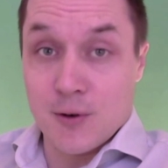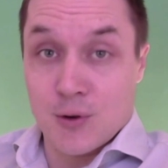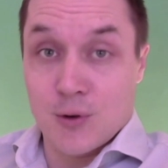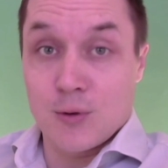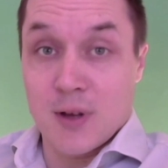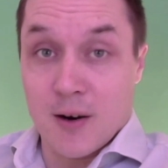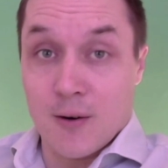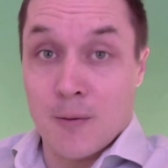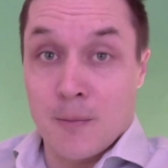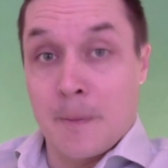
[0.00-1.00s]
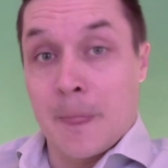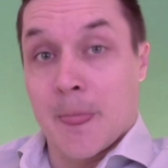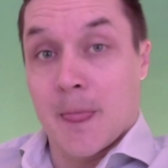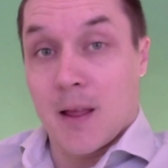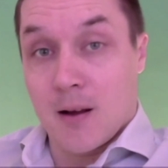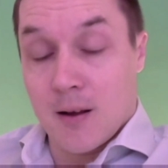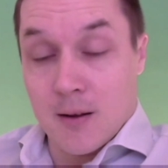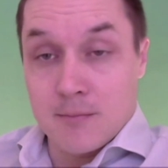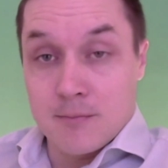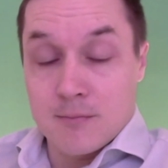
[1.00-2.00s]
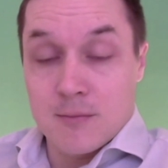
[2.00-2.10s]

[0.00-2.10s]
to their um,